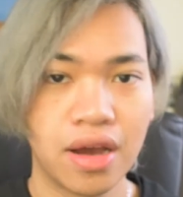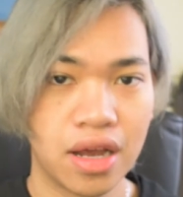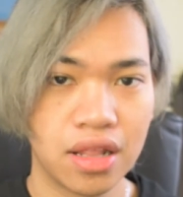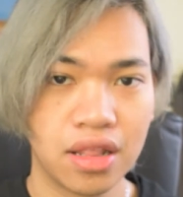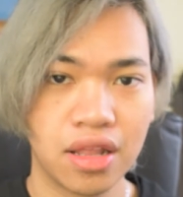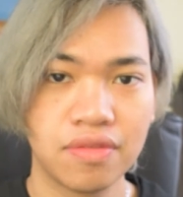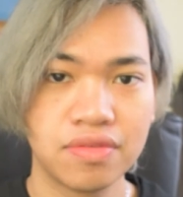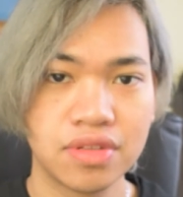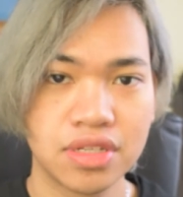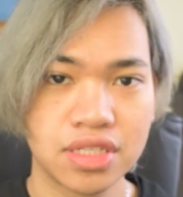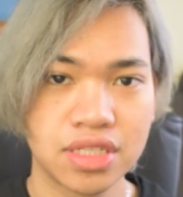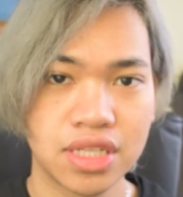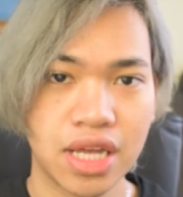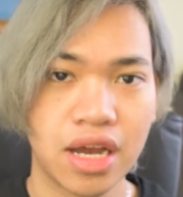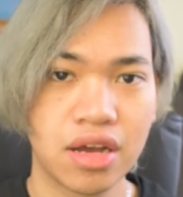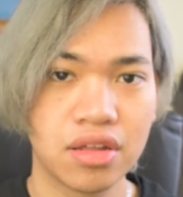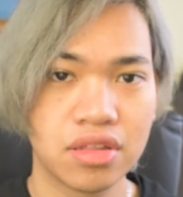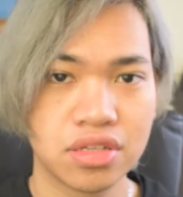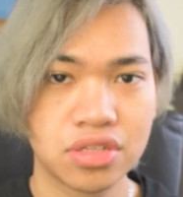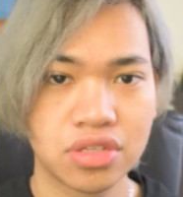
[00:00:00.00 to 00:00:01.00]
I love to
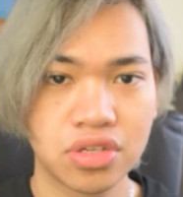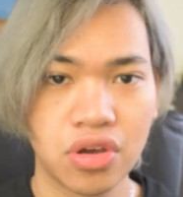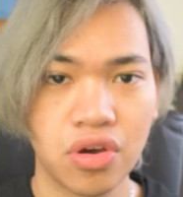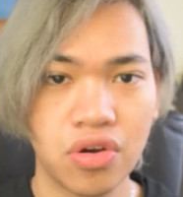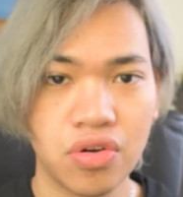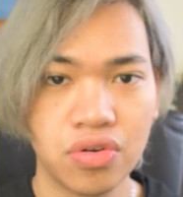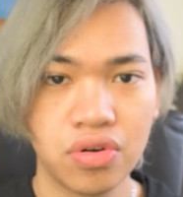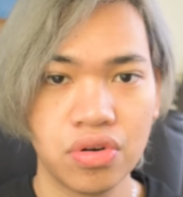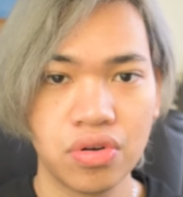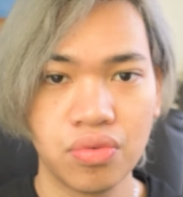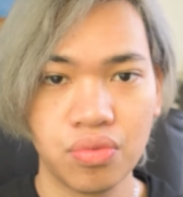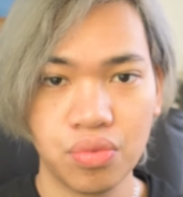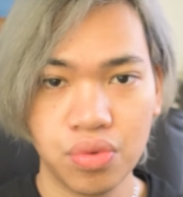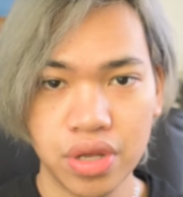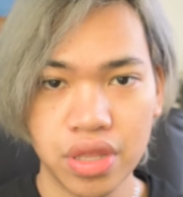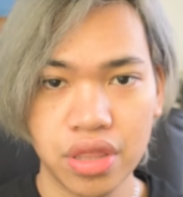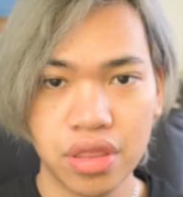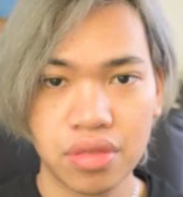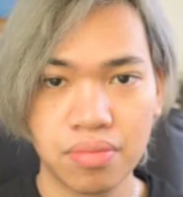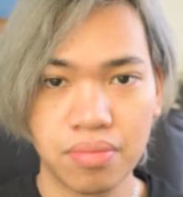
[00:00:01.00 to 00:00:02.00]
style this coat
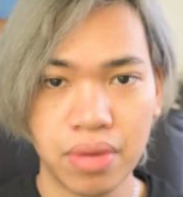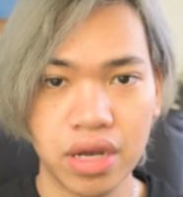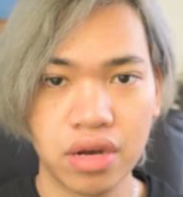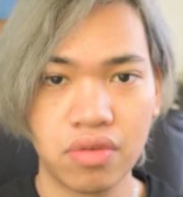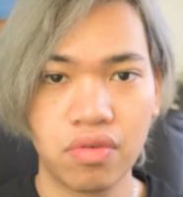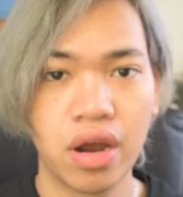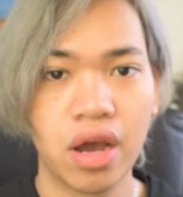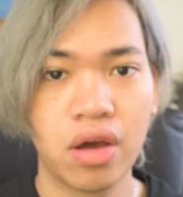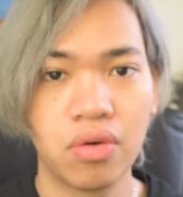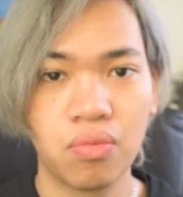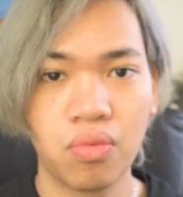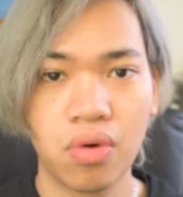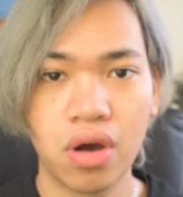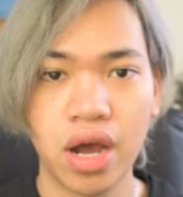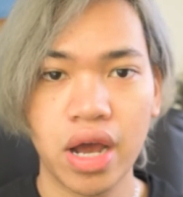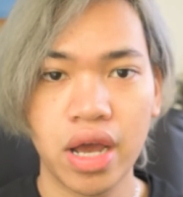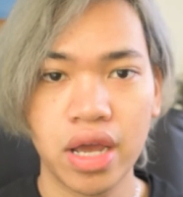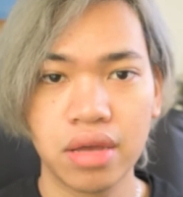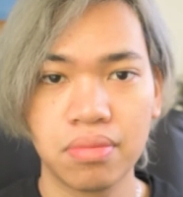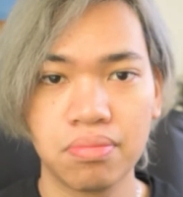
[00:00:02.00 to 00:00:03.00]
with my ground
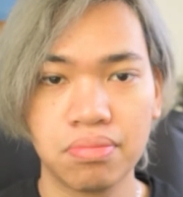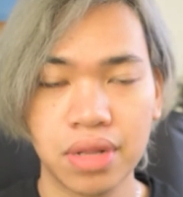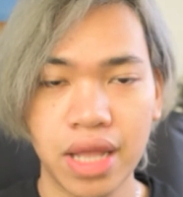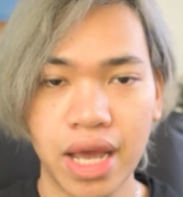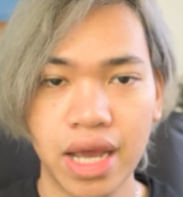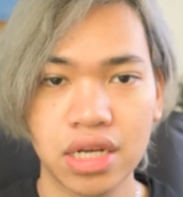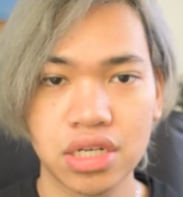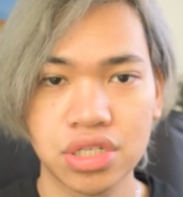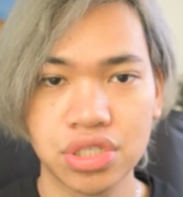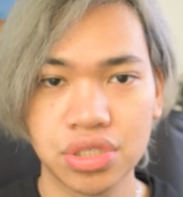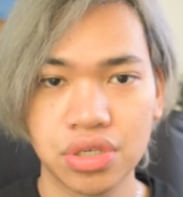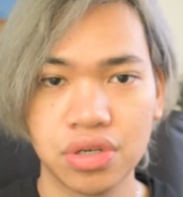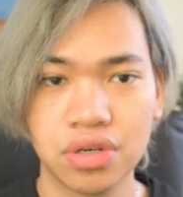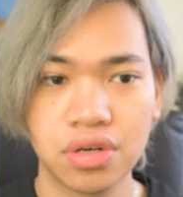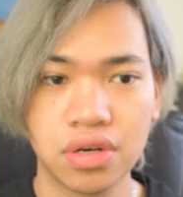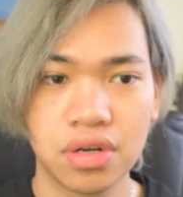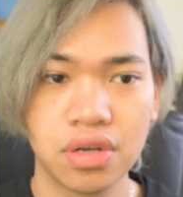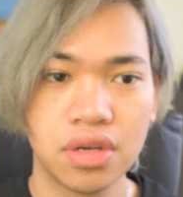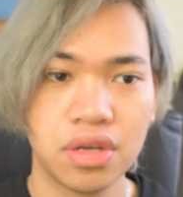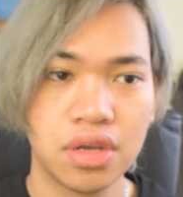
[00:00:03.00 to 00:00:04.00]
Y black
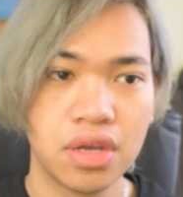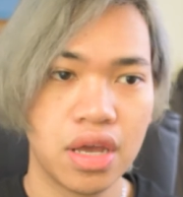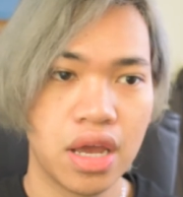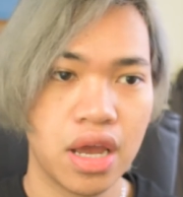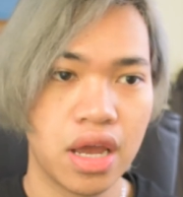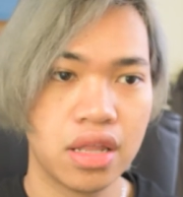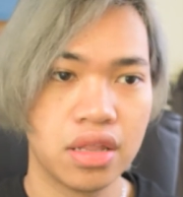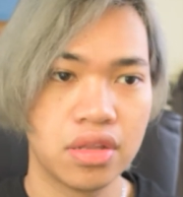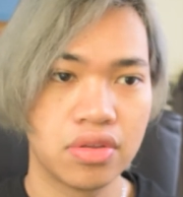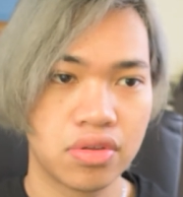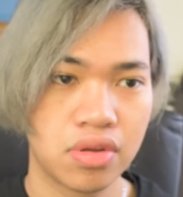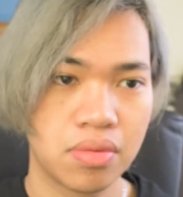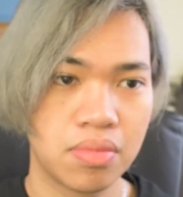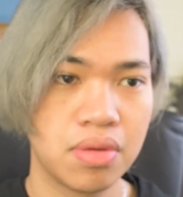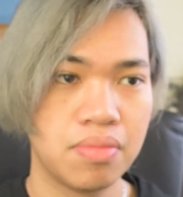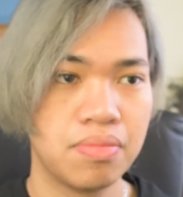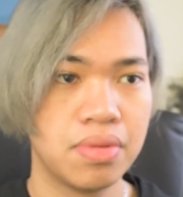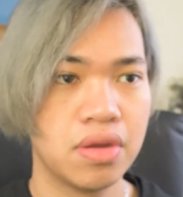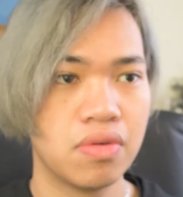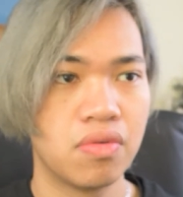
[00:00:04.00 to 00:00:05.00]
shirt, and there's gonna
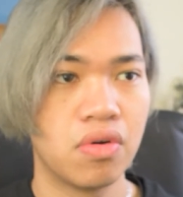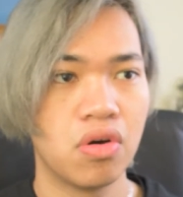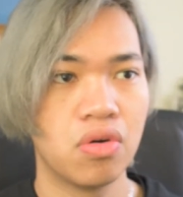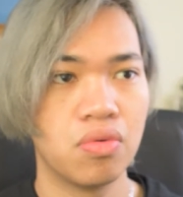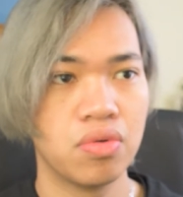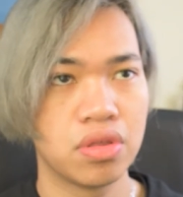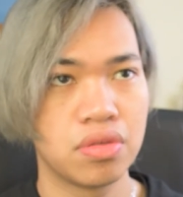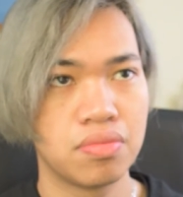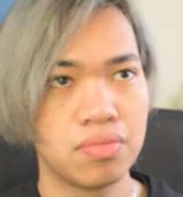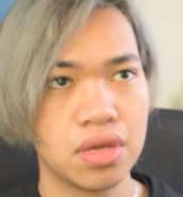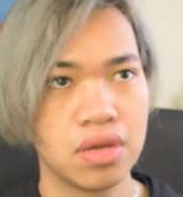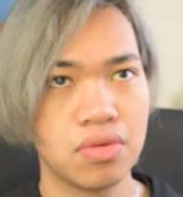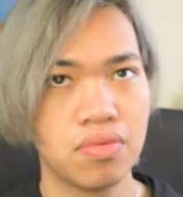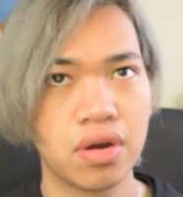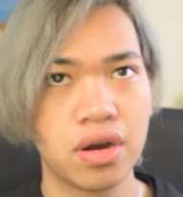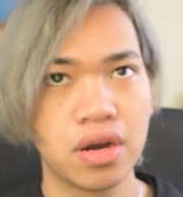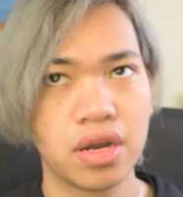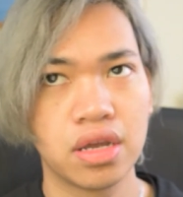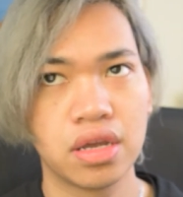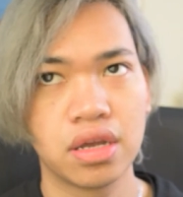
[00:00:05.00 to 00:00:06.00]
be B-roll with me
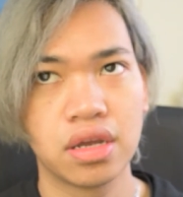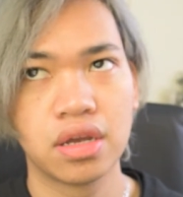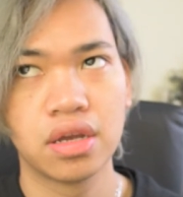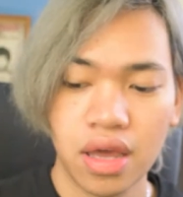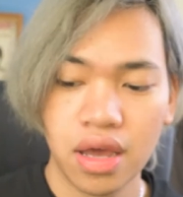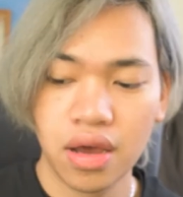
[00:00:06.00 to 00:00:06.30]
wearing,